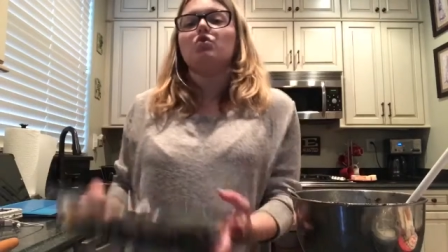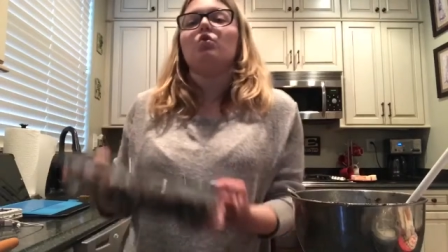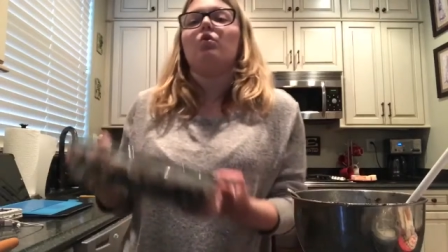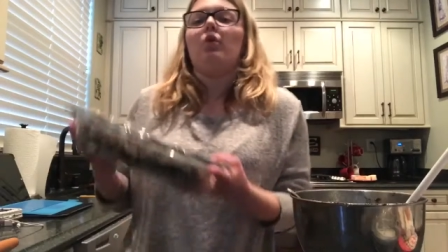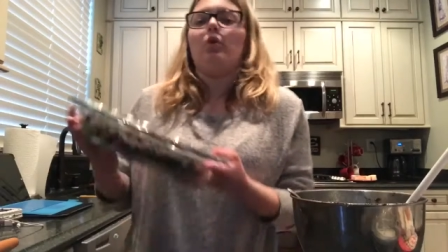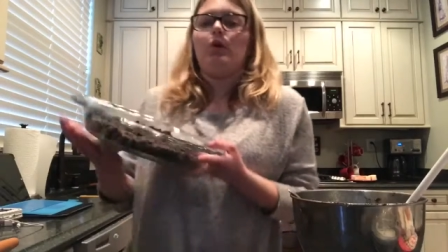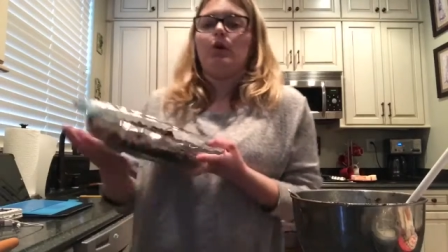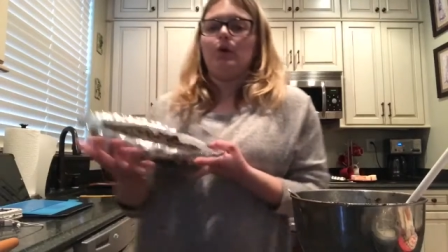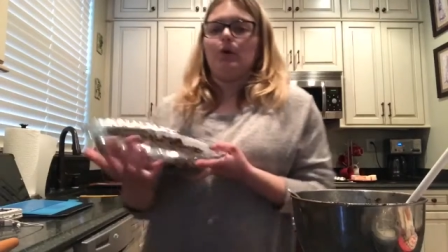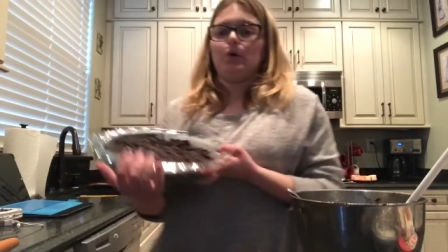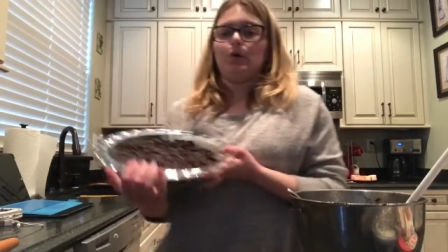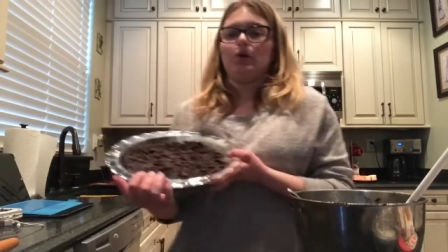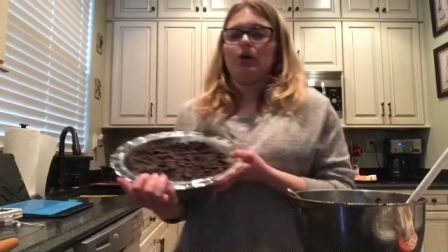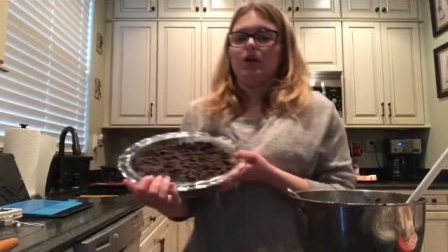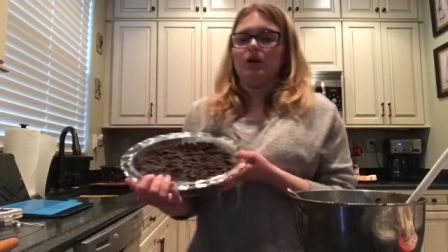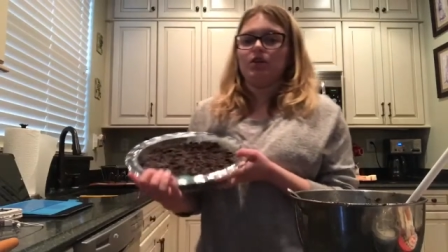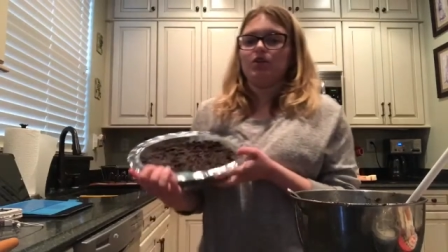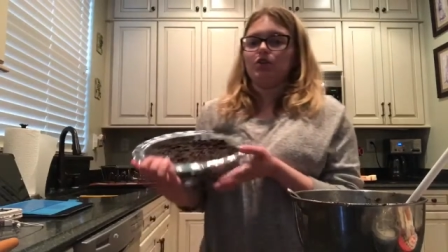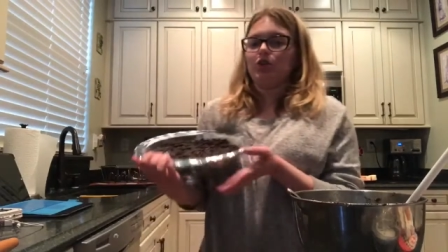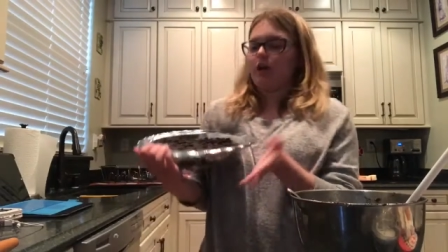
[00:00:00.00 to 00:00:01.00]
your Oreo
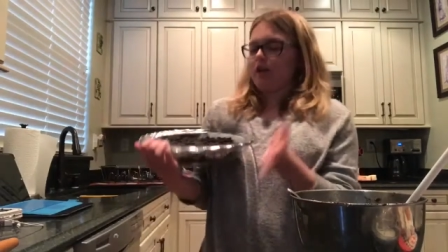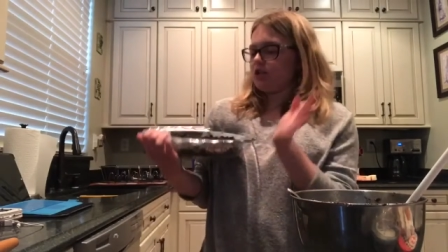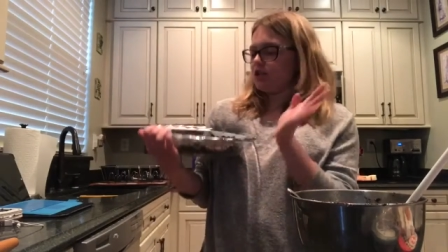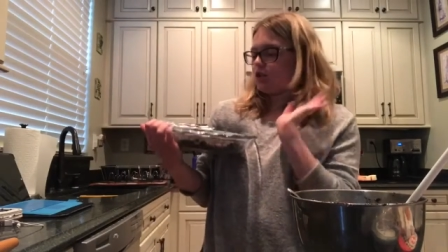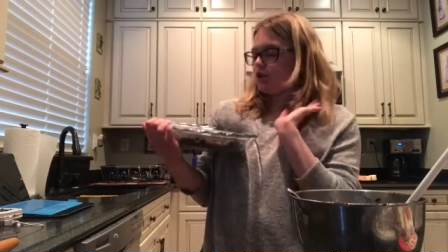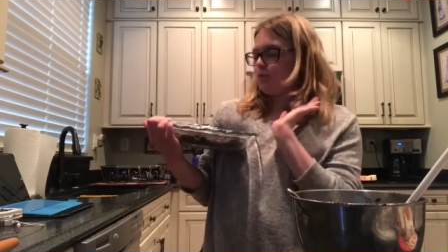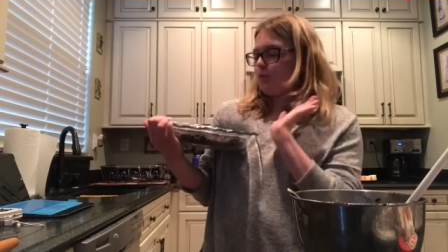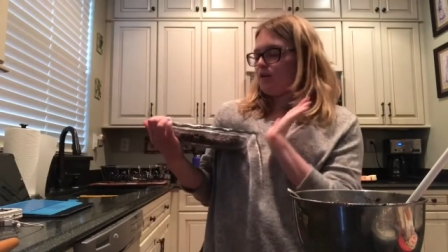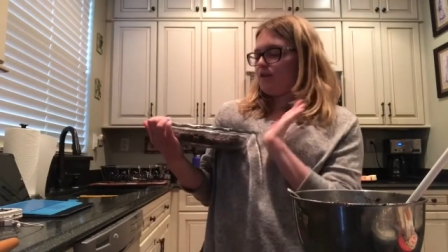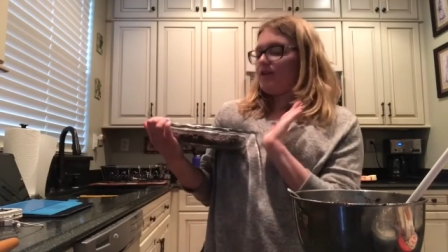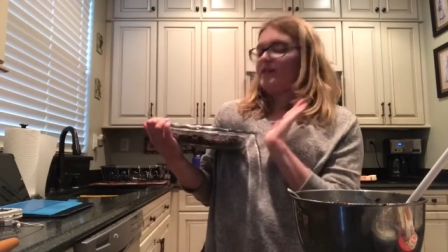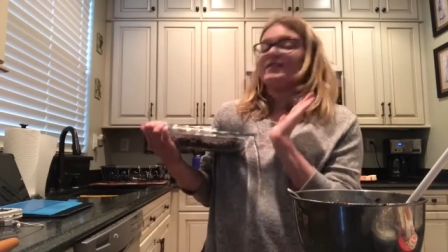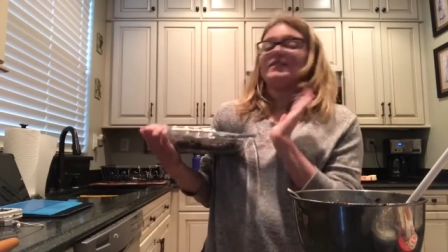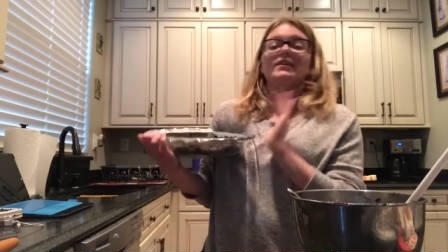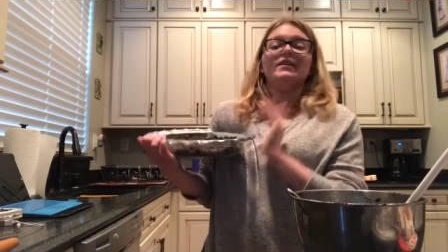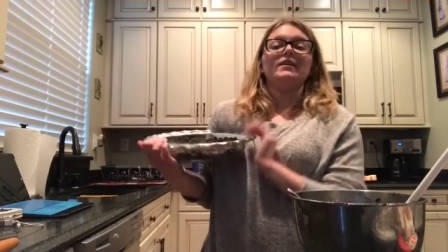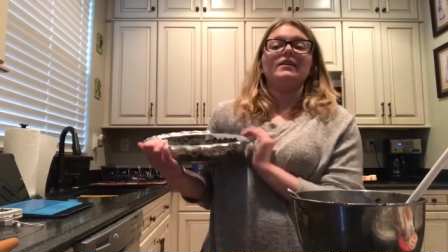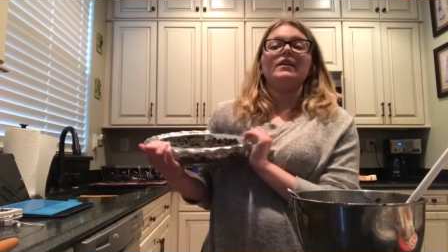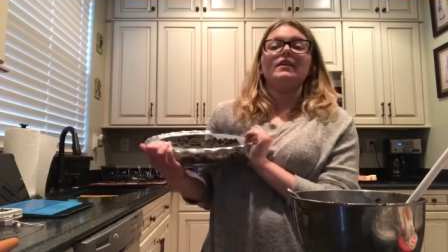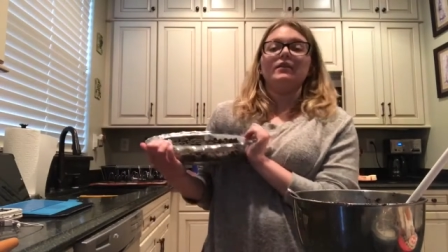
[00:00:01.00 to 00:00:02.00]
crust, you're actually going to put this
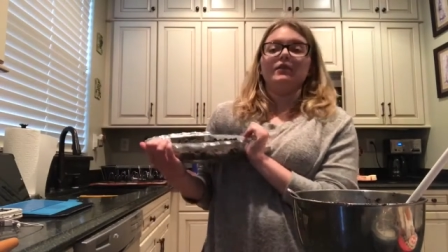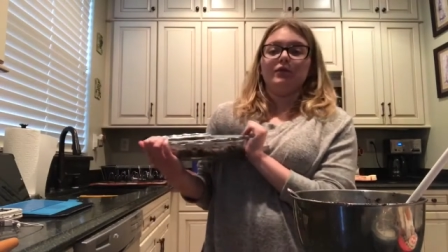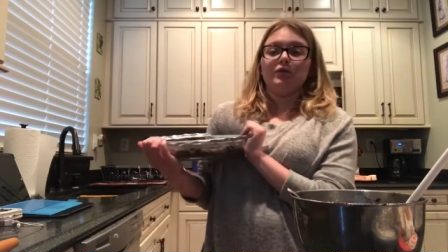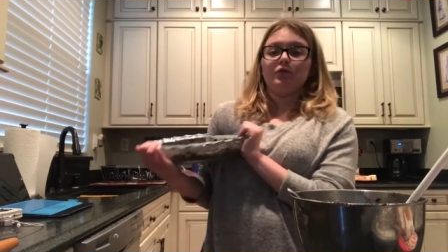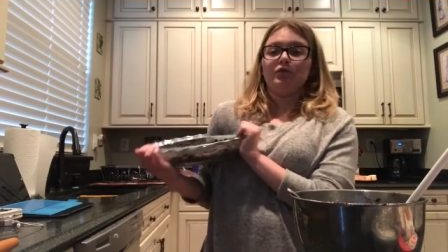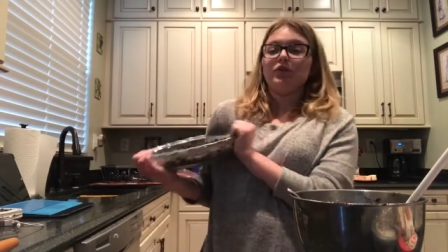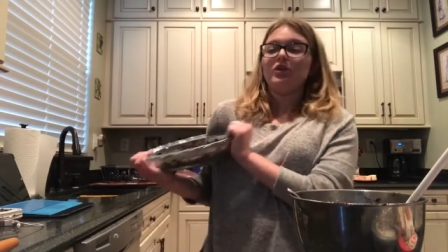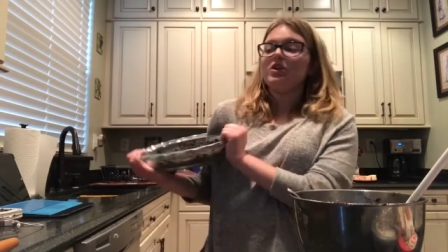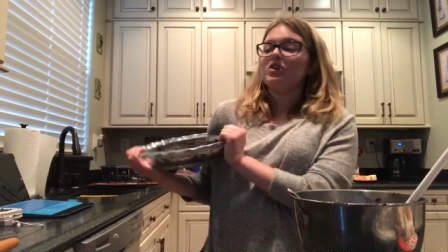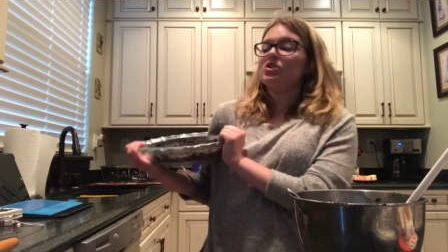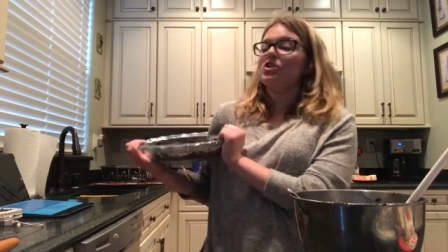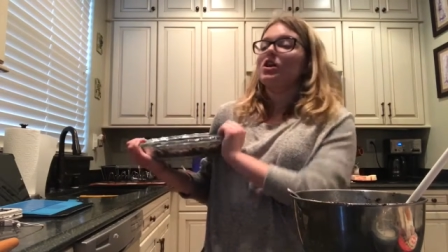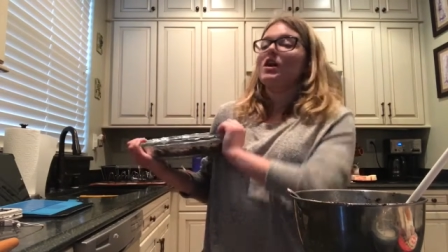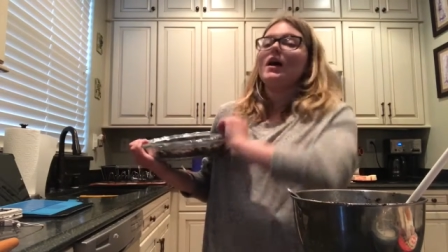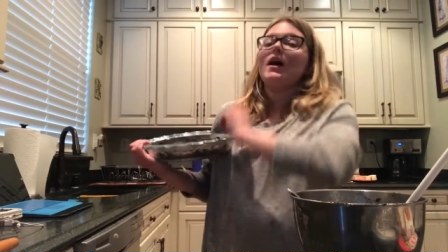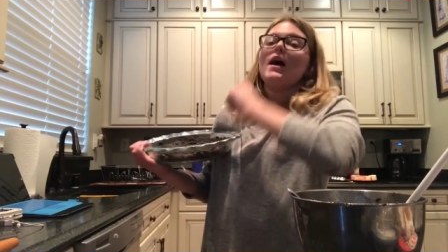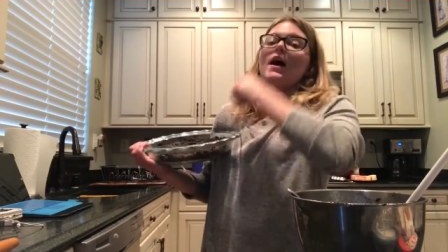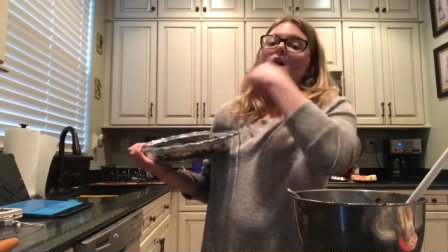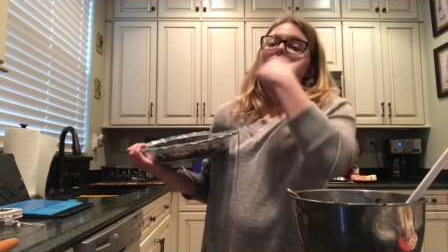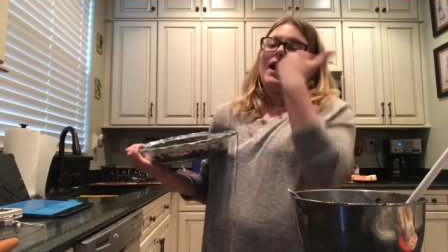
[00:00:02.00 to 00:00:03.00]
in the fridge
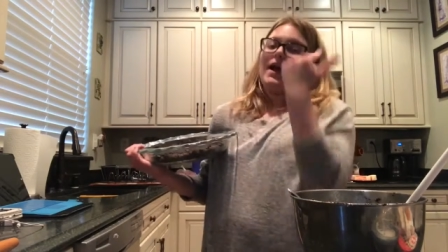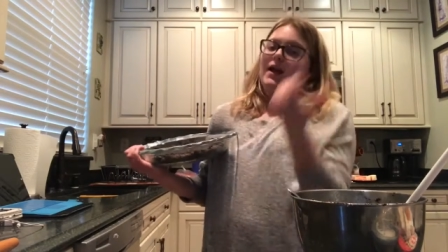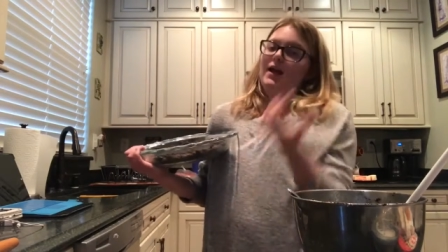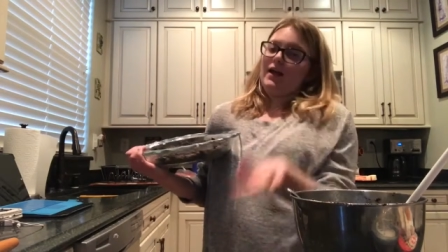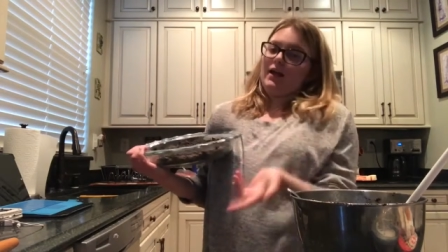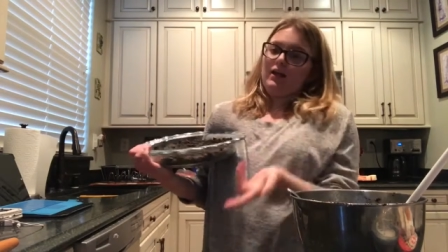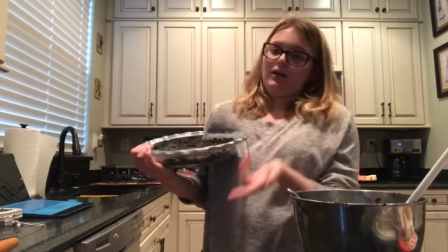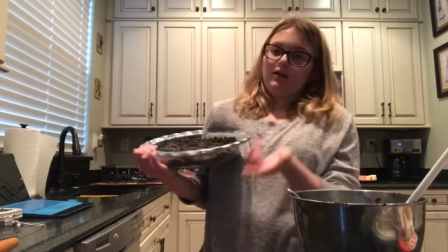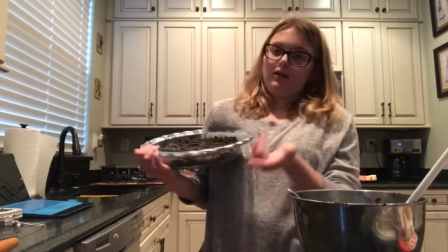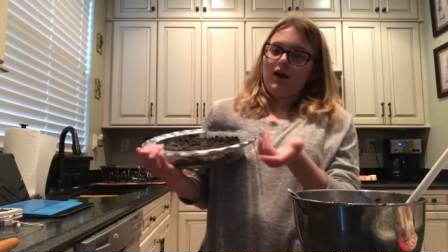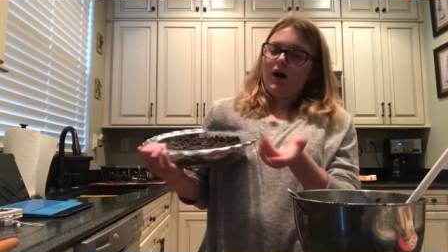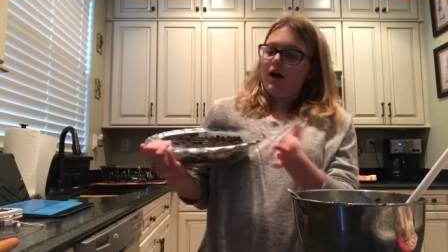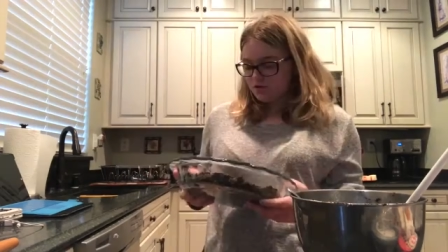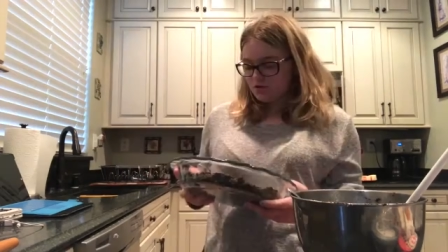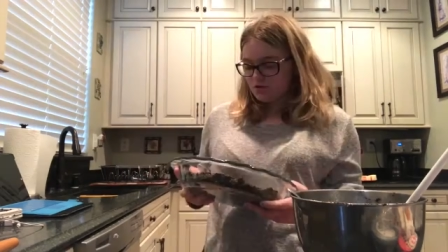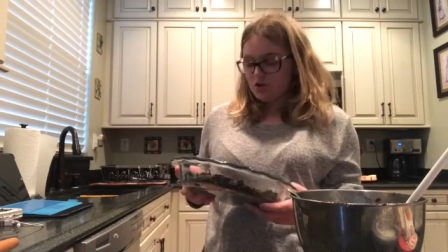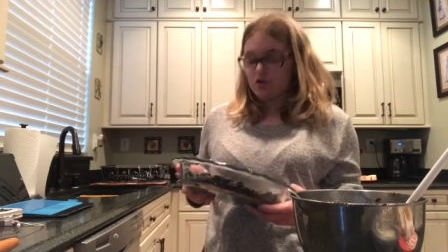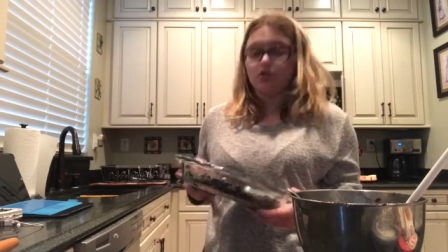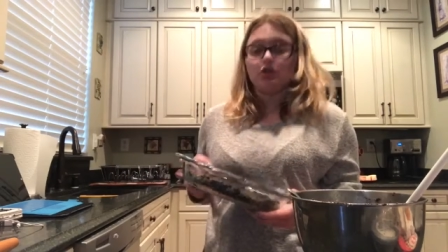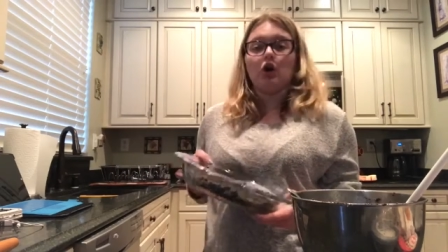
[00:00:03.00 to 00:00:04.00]
and
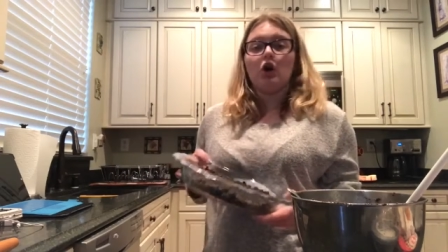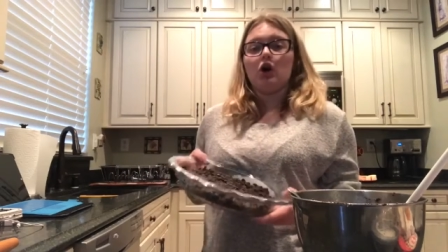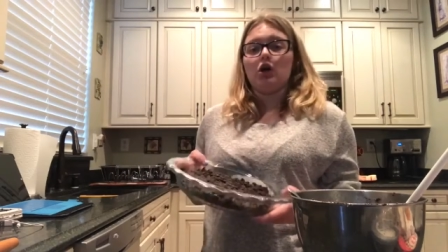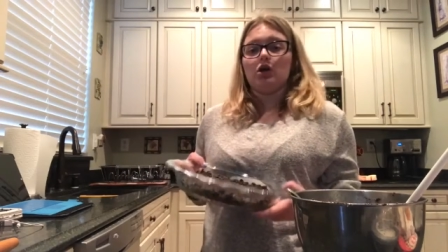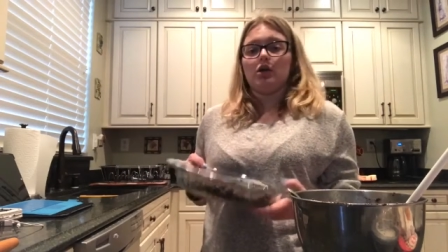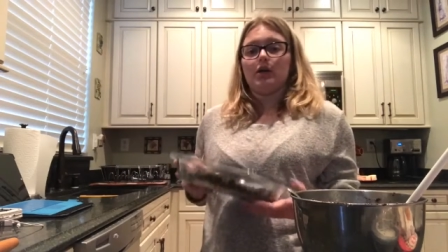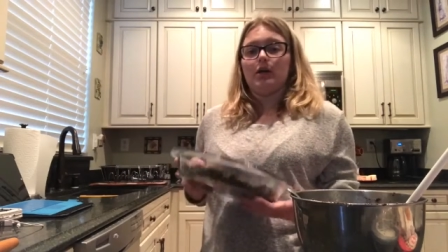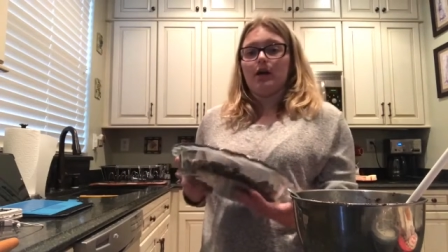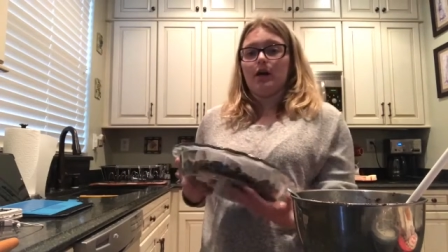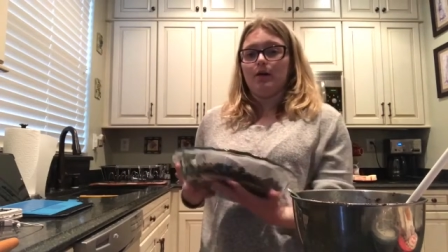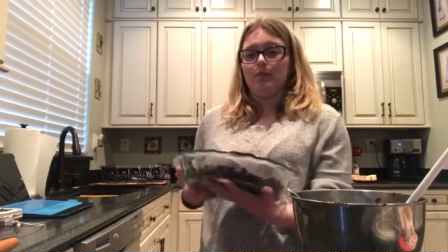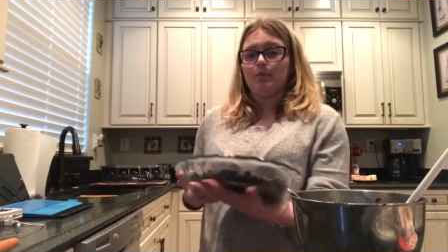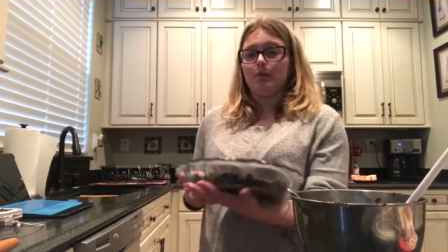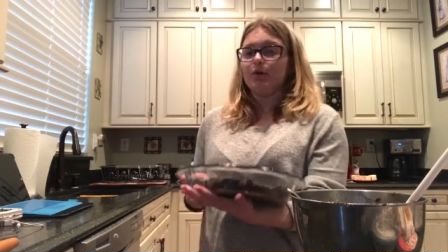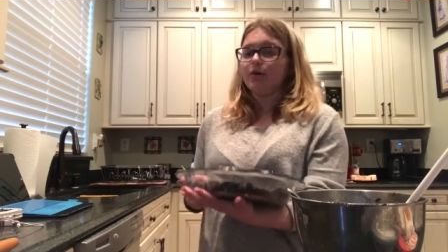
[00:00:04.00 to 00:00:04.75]
start to harden up.